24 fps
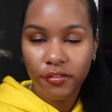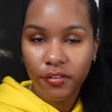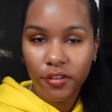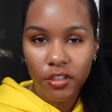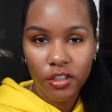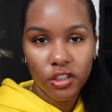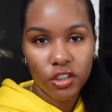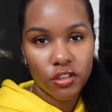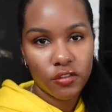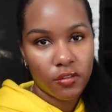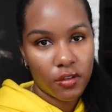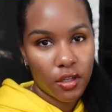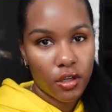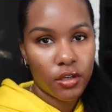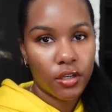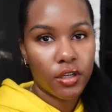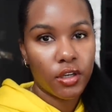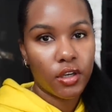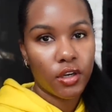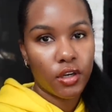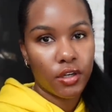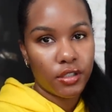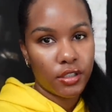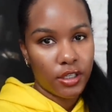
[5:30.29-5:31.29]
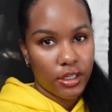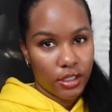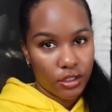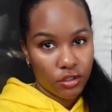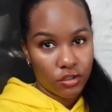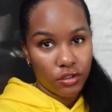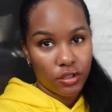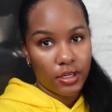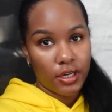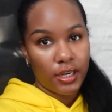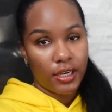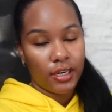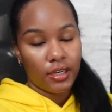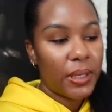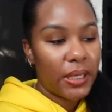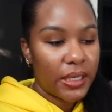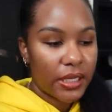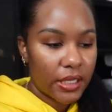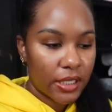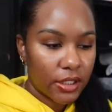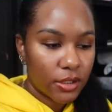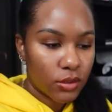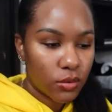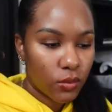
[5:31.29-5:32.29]
finish vlogging on yesterday
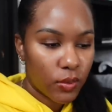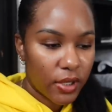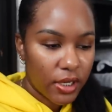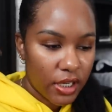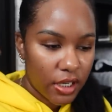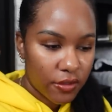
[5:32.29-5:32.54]
because right